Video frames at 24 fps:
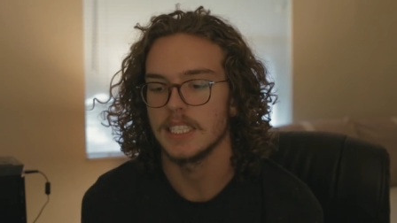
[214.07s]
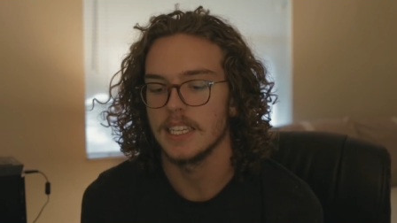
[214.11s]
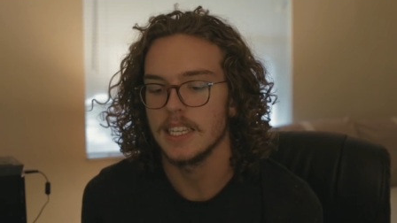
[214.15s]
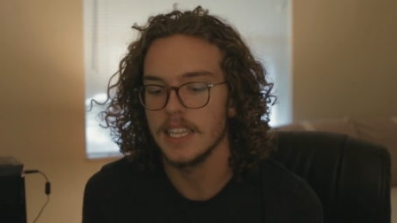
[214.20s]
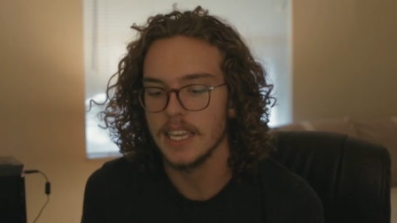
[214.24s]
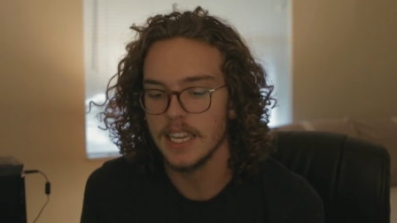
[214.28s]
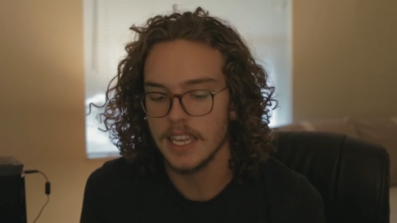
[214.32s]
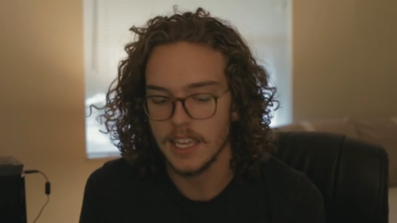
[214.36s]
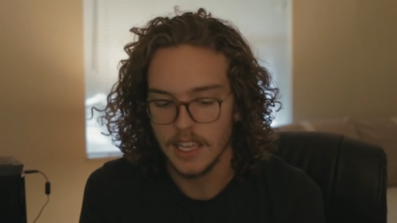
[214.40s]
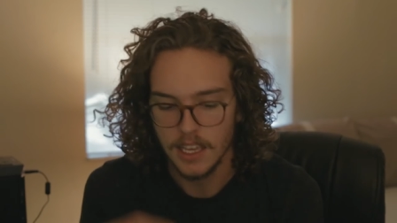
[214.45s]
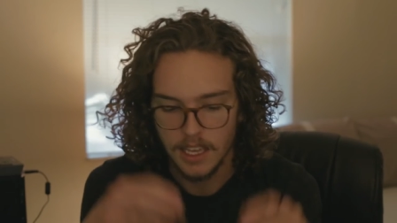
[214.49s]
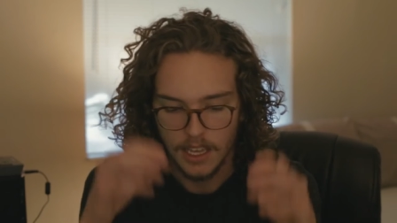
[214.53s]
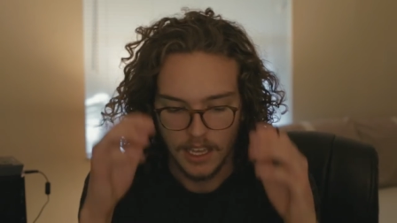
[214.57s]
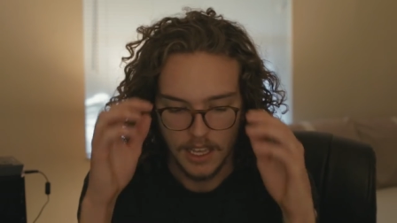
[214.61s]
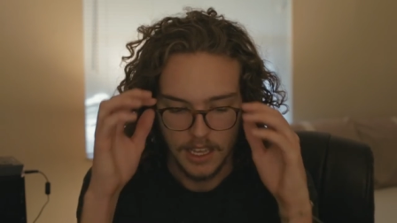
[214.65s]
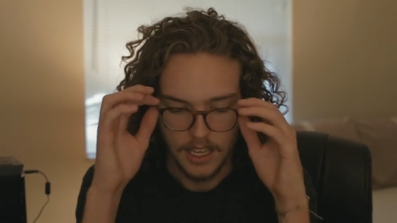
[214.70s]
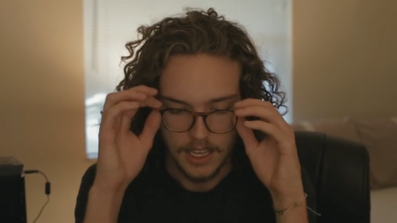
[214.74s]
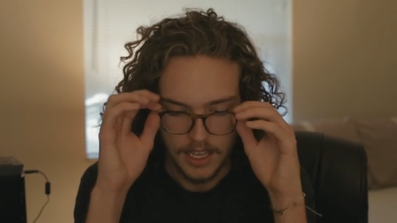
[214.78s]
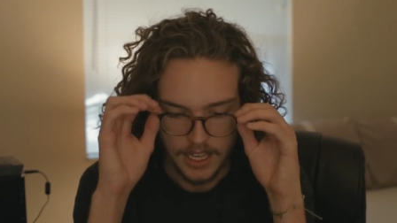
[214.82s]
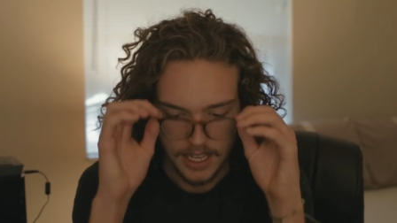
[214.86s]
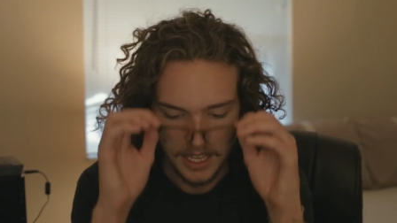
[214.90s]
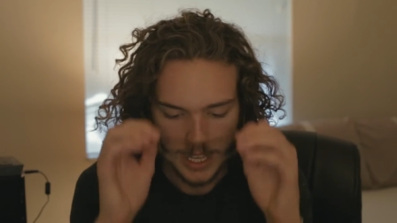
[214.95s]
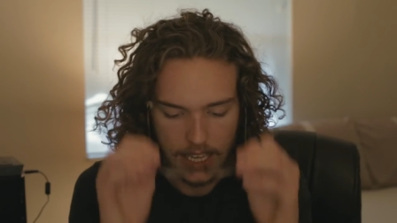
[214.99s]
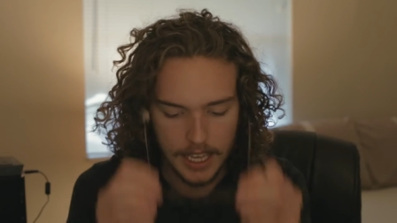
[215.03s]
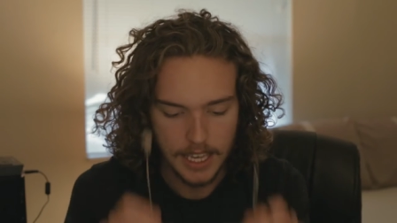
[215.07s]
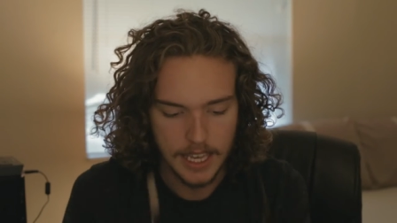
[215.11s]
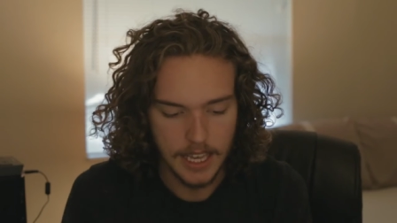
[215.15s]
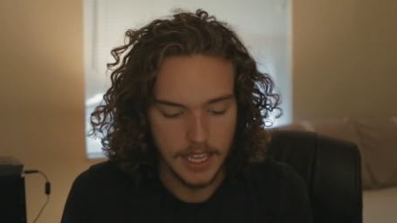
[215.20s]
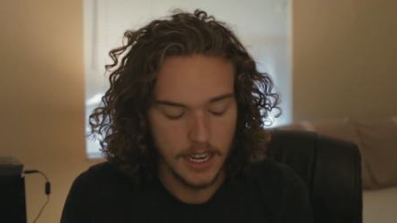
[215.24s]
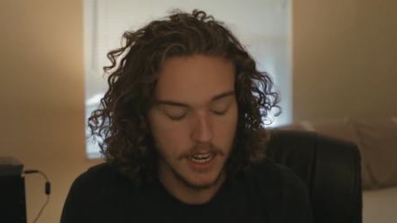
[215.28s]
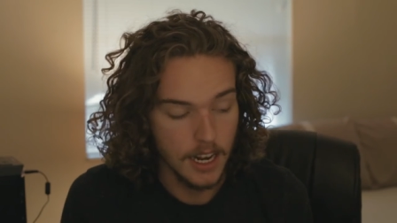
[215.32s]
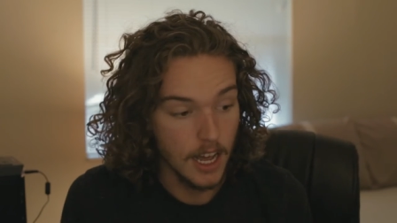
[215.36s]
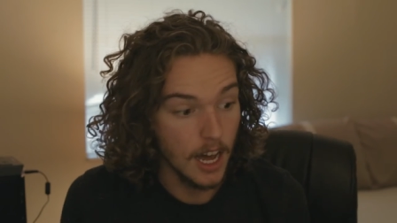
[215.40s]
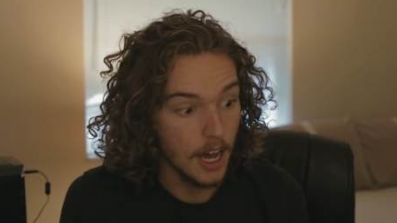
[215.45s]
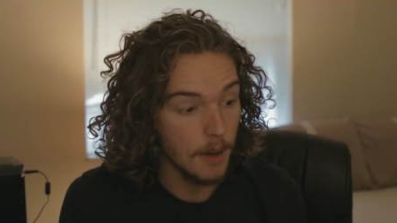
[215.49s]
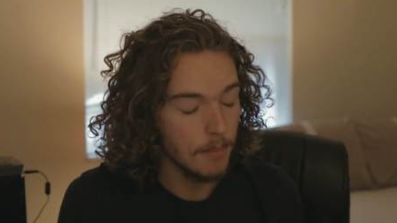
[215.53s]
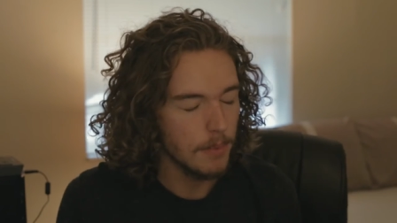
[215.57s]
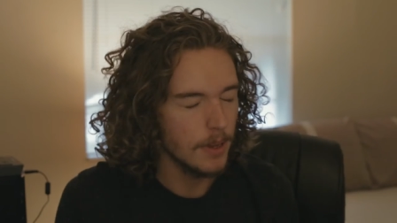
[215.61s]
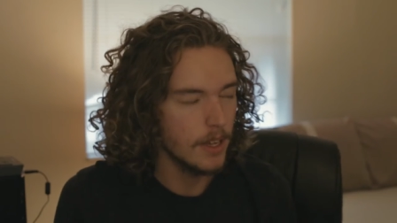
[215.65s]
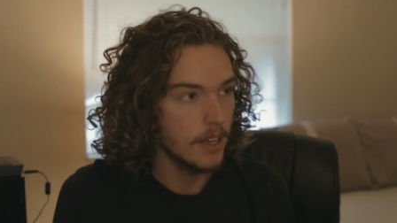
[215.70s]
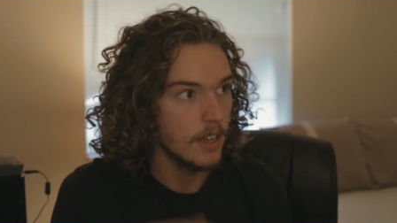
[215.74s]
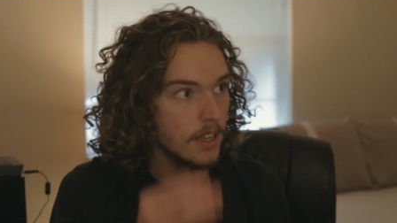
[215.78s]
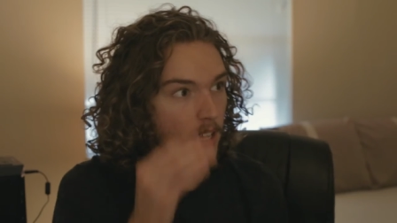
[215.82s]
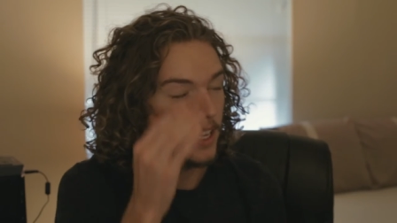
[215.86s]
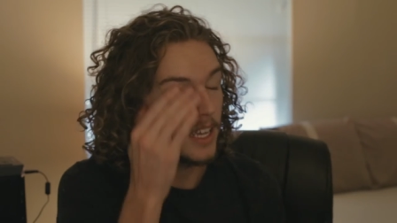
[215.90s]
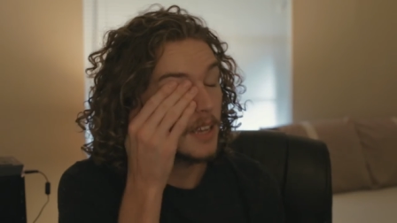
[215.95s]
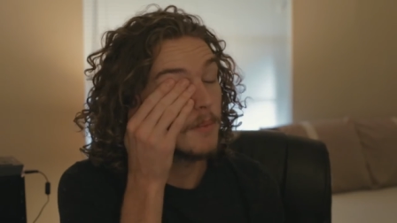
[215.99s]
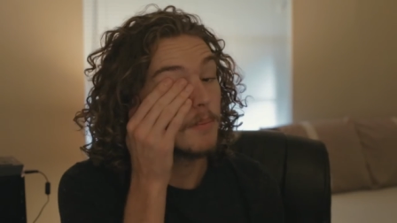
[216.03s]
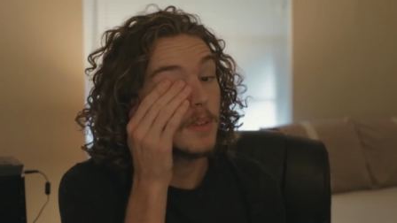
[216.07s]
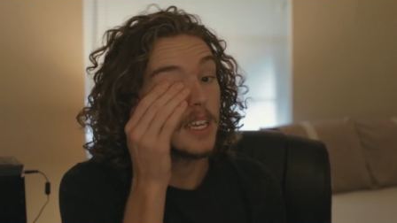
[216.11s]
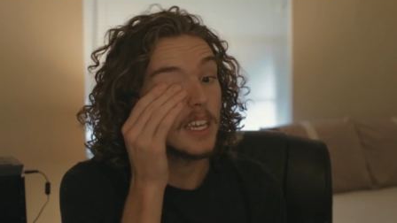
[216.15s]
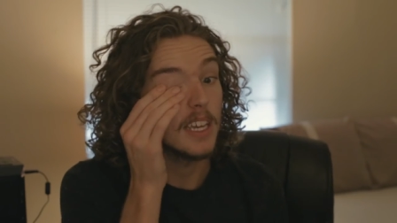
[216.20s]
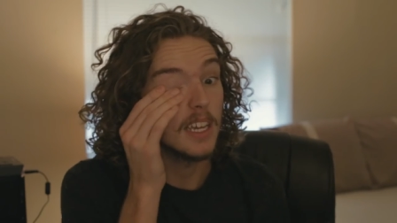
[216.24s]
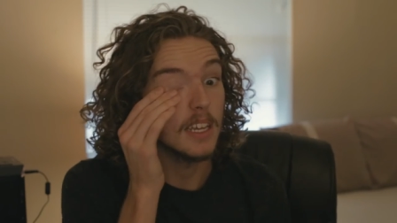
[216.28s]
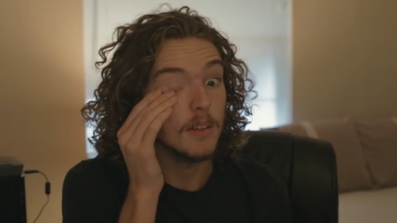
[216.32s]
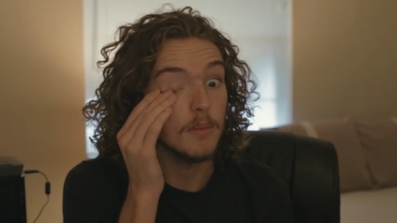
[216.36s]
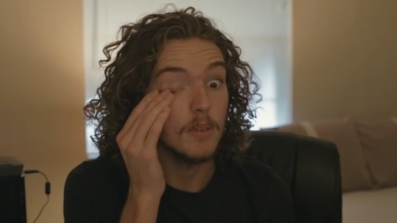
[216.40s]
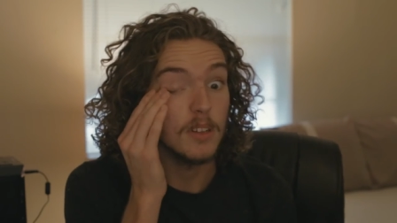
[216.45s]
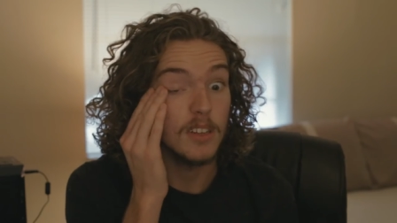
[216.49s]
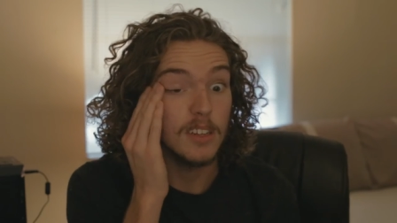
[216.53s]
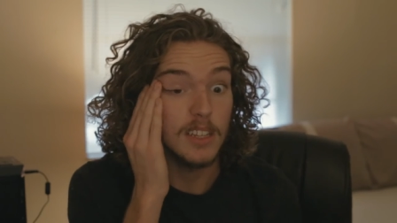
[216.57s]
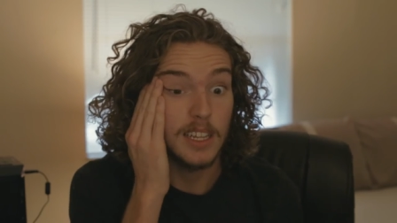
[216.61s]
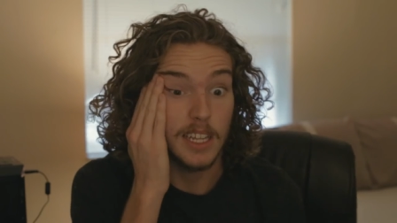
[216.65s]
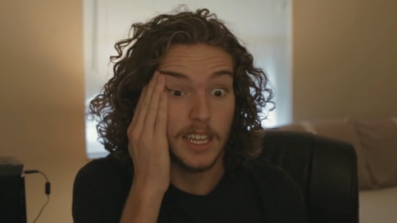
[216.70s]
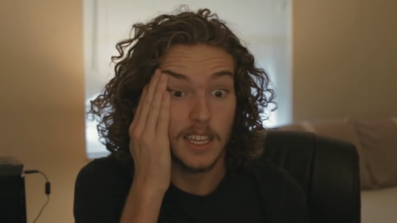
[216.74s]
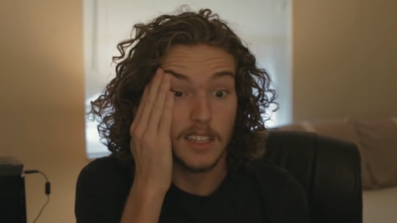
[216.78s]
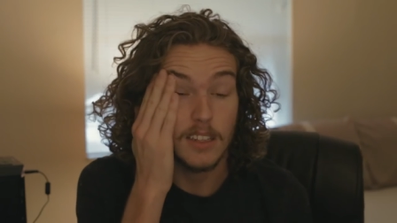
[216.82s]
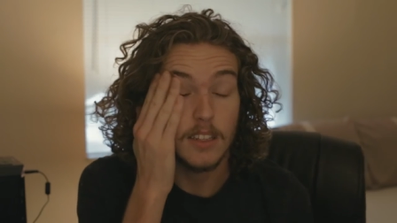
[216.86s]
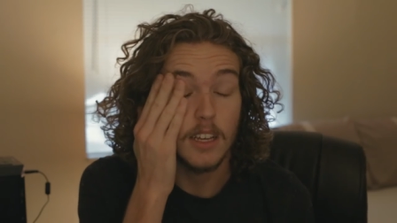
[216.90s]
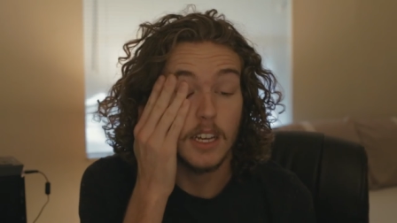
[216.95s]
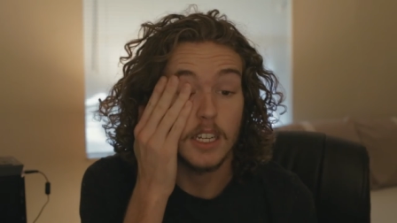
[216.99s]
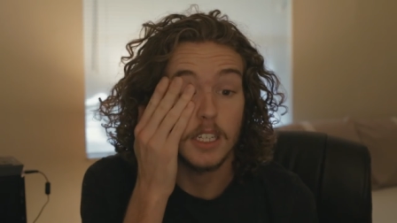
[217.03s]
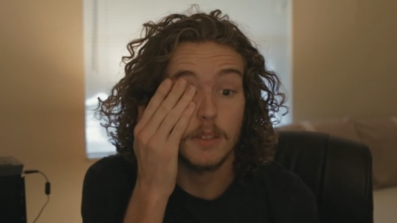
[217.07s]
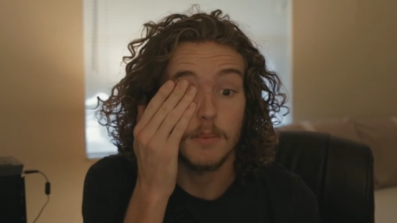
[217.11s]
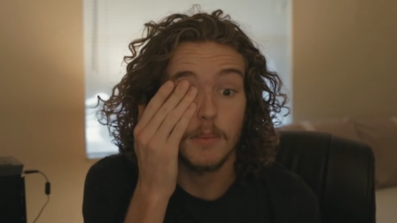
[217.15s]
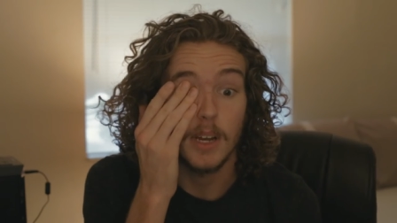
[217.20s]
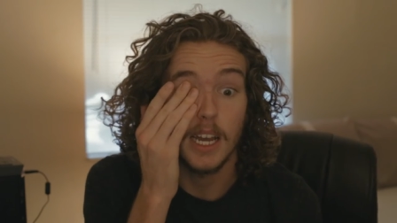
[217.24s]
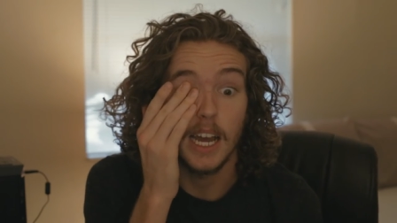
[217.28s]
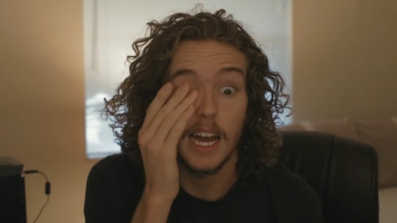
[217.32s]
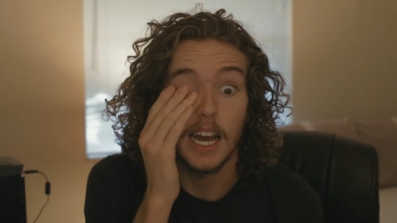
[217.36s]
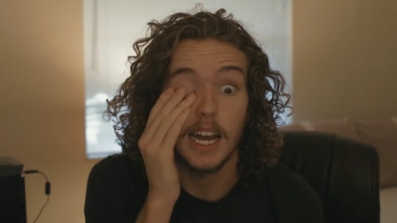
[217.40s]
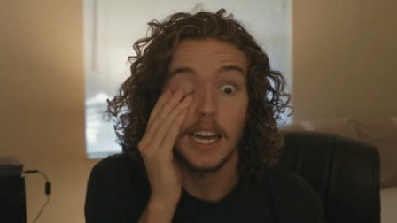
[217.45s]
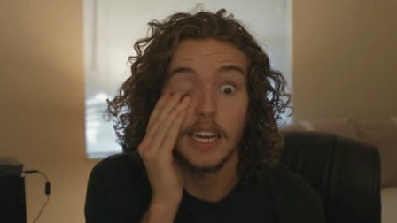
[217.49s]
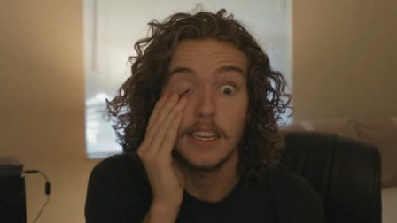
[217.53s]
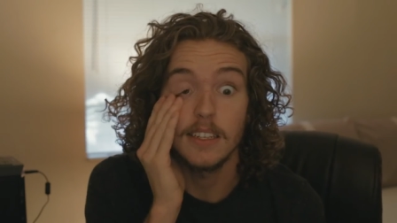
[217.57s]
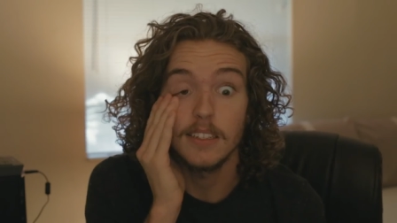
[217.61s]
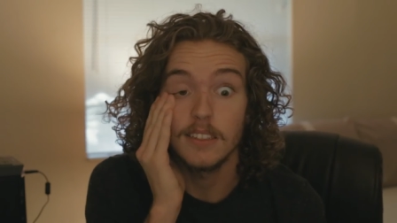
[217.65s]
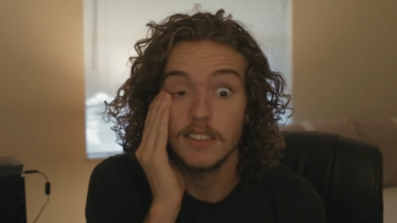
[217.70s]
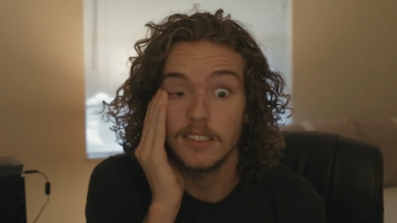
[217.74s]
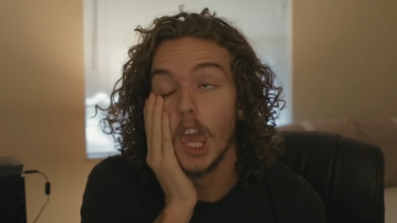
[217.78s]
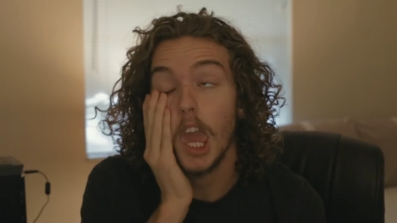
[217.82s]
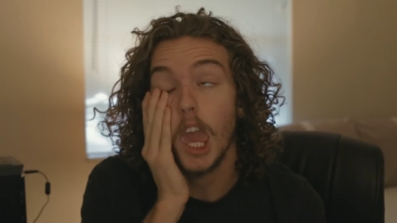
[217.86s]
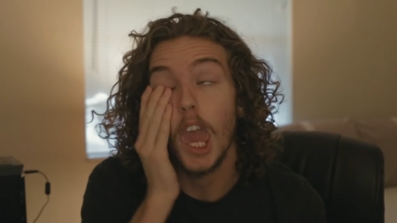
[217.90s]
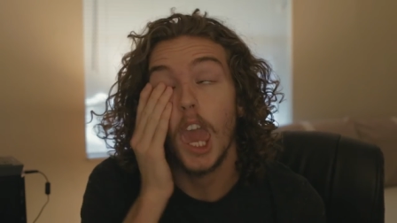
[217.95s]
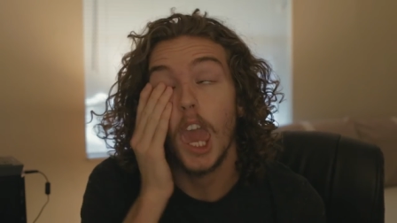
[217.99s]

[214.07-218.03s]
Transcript: I like I like getting up and being able to like touch my eyes.